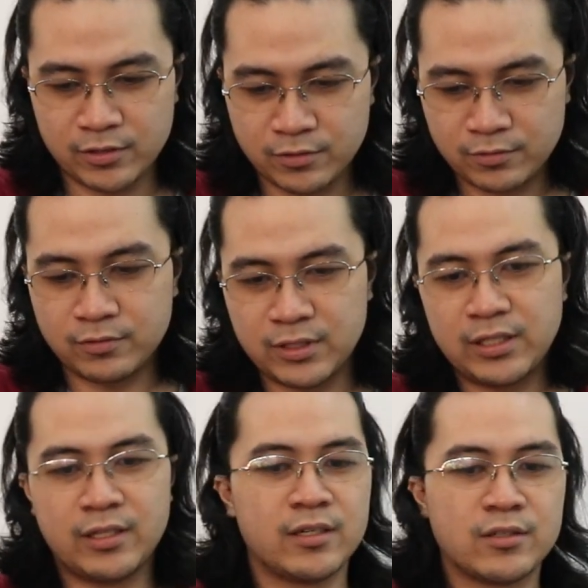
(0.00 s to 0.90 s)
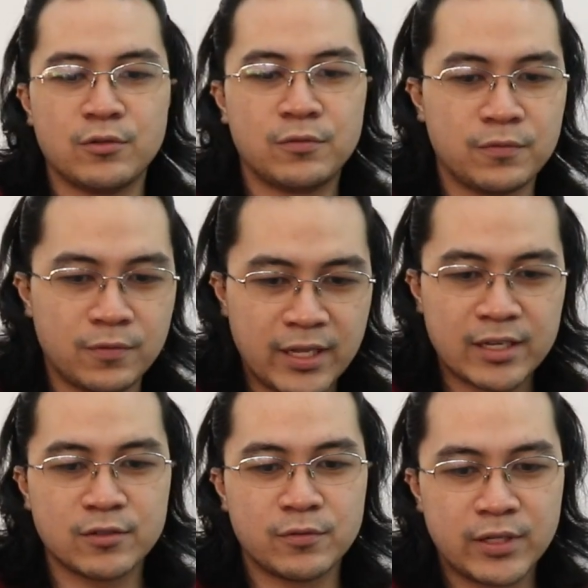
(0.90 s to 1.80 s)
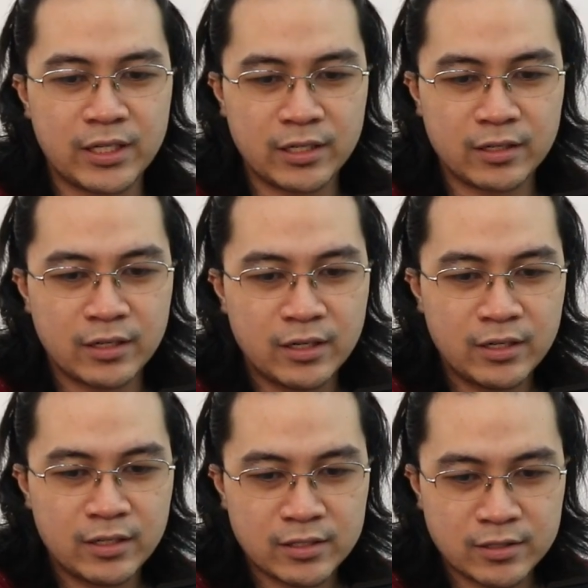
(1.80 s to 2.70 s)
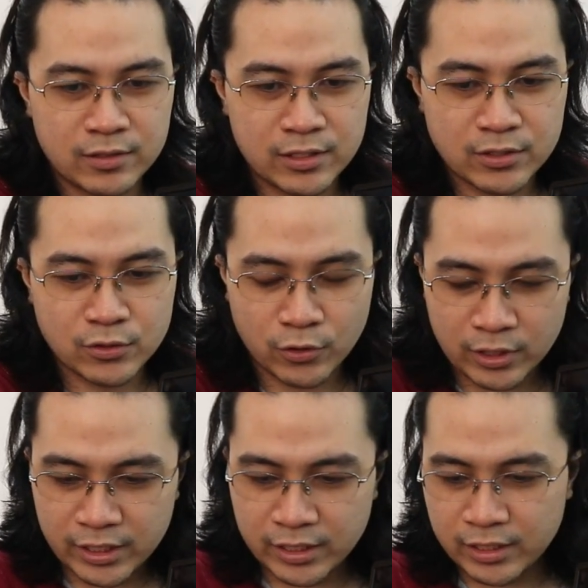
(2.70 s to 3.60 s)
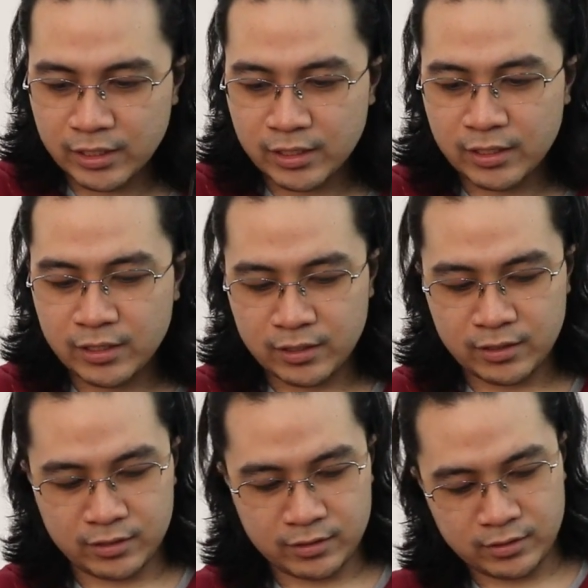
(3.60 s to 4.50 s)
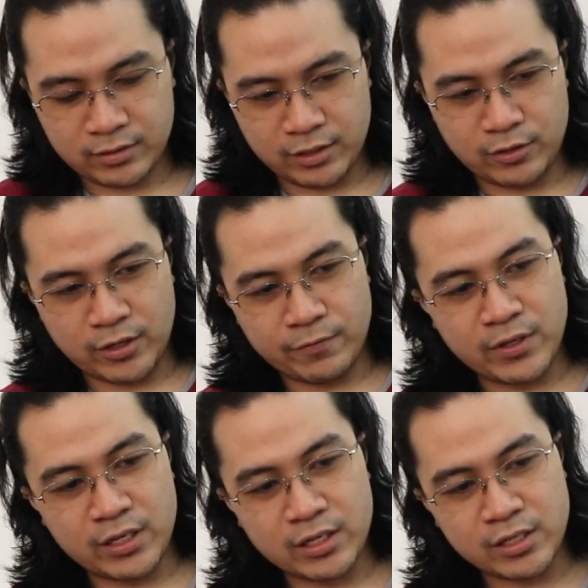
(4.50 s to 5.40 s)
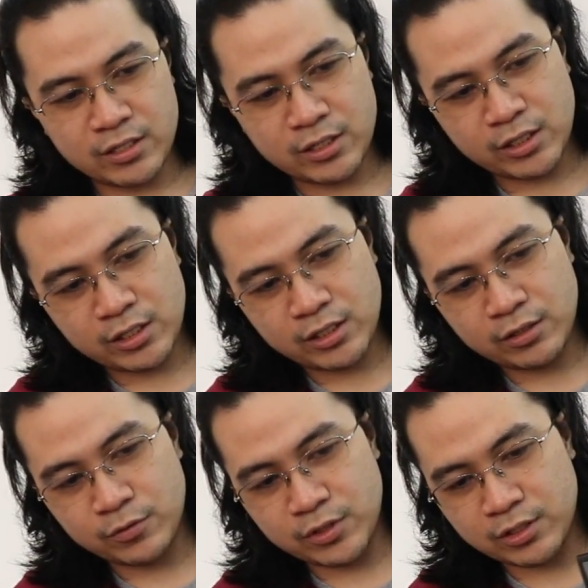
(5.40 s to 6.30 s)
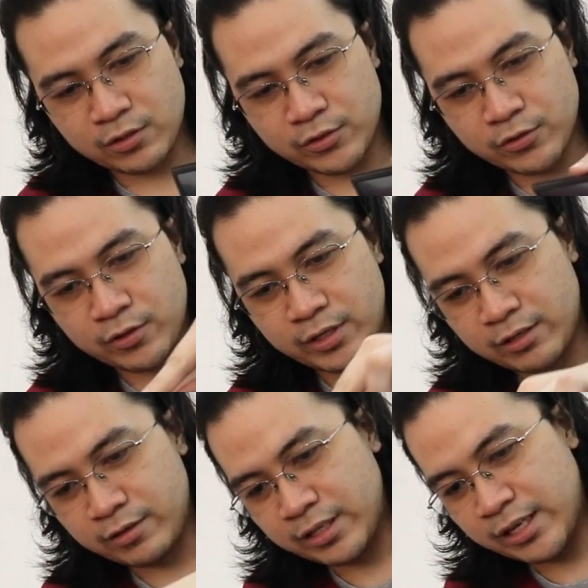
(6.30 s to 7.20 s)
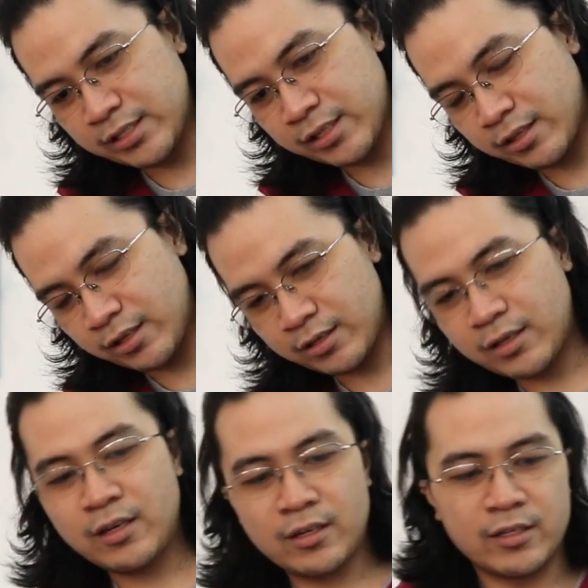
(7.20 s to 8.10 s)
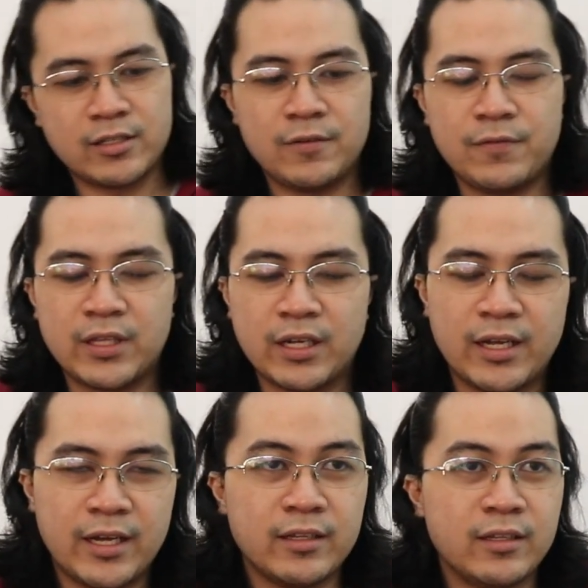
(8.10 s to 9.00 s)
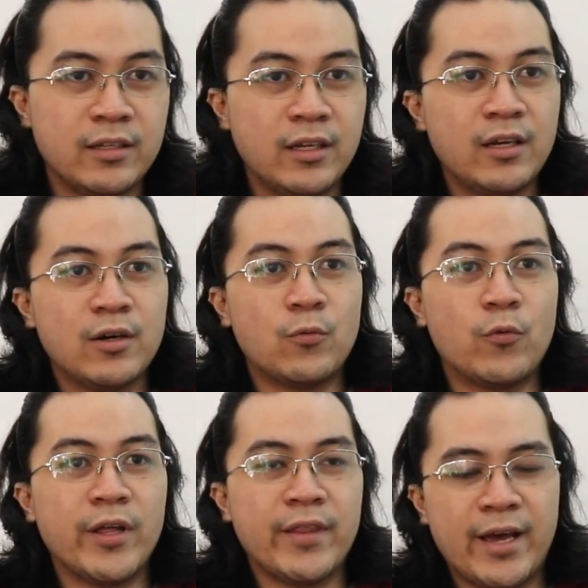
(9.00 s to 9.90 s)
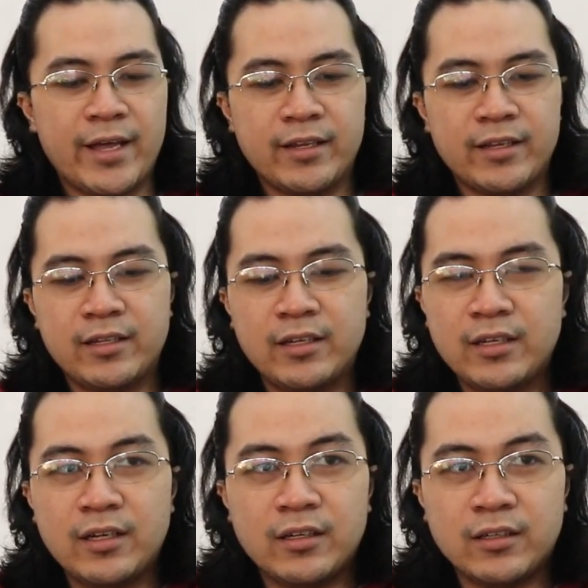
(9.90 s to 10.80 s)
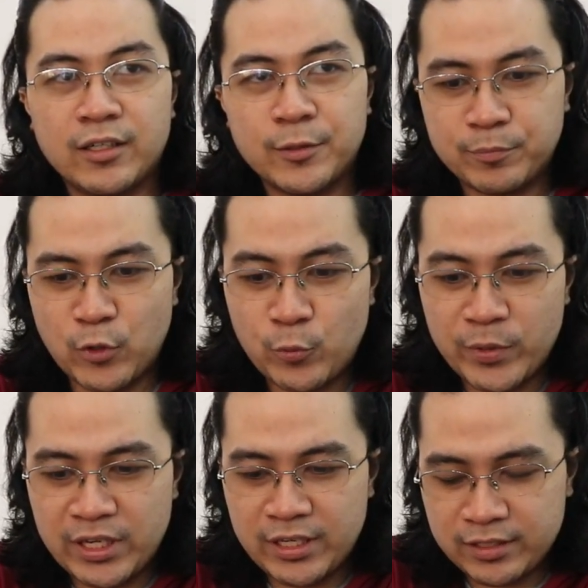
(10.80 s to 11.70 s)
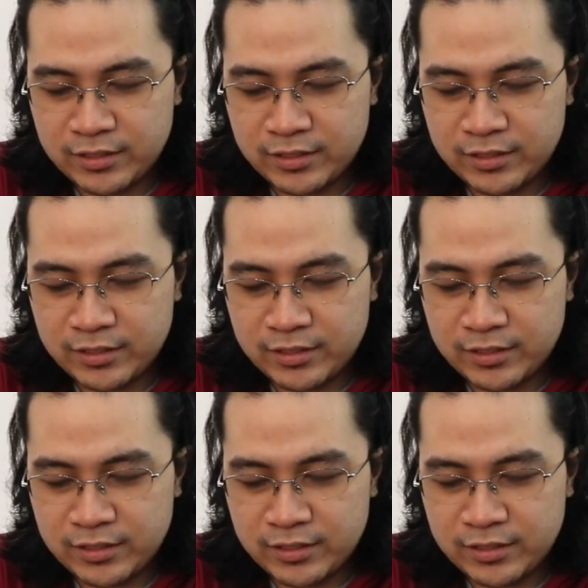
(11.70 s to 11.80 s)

So there's no flex over here. It's really solid. And then you have the hinge, which is also really nice, I think. Let's see if it can handle one-handed opening.